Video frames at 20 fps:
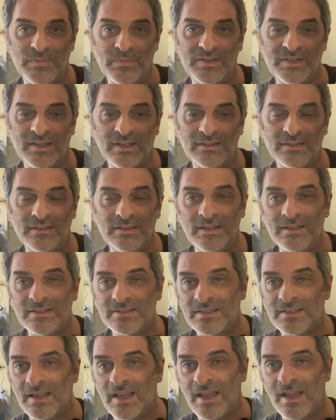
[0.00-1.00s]

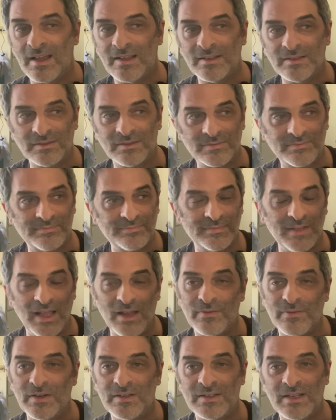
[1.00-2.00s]
Sandinista has
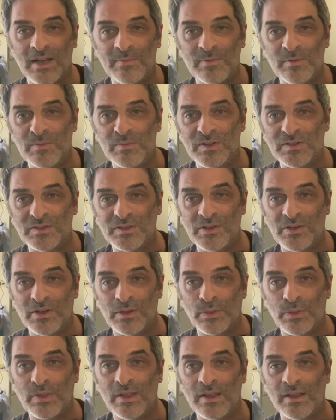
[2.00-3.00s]
every type of music you
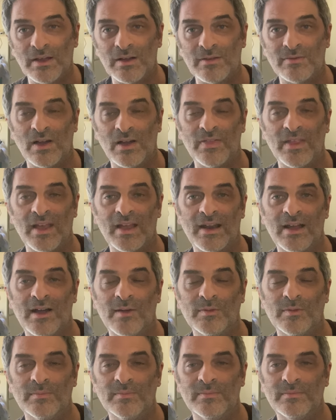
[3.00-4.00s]
can think of on that
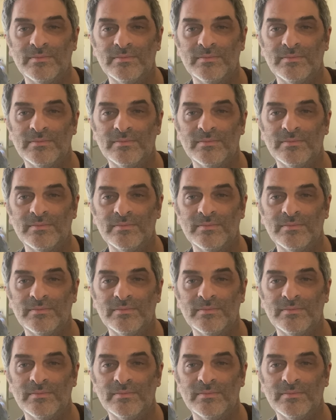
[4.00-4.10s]
album.